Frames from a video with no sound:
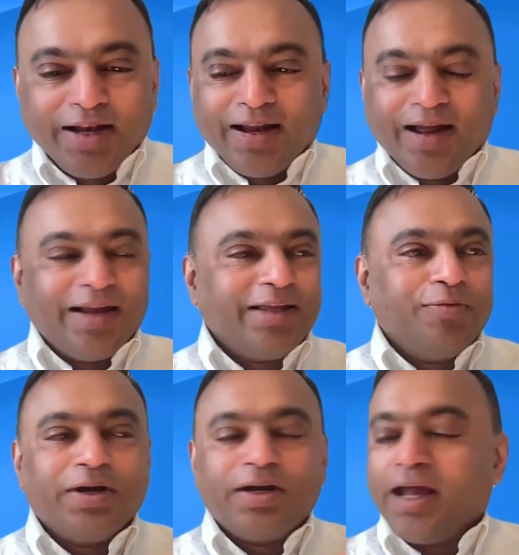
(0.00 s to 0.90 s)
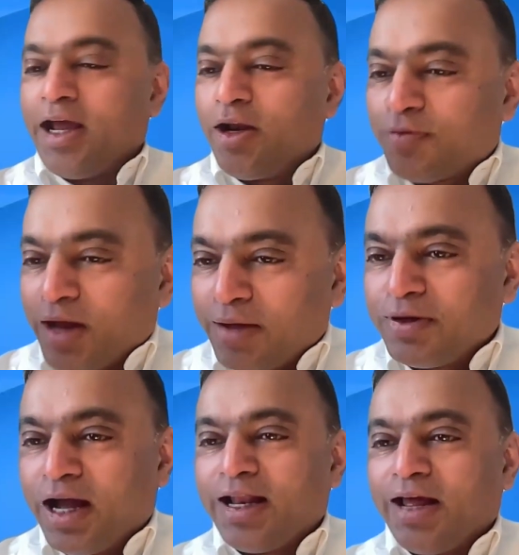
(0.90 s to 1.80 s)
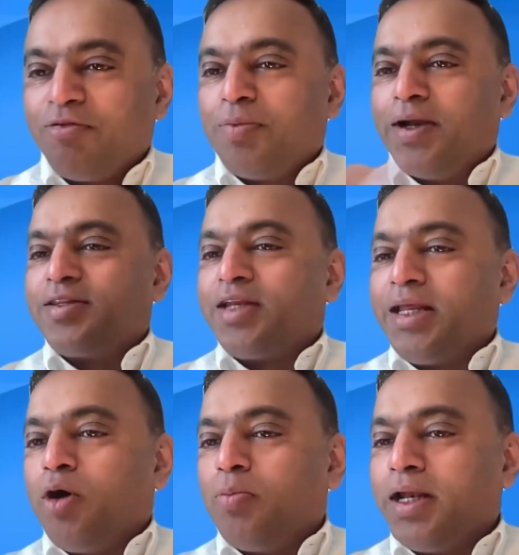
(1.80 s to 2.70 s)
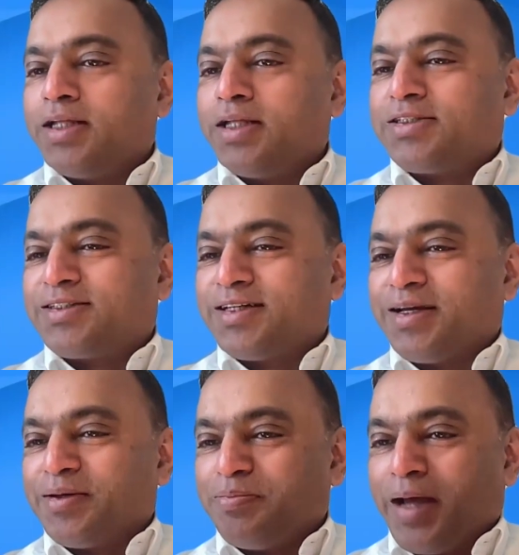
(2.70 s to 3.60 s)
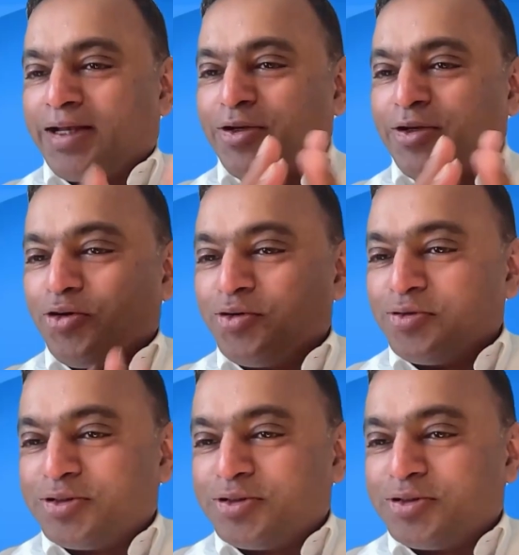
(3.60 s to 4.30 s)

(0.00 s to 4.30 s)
And I think we're ahead of time. We got everybody 3 more minutes back to you.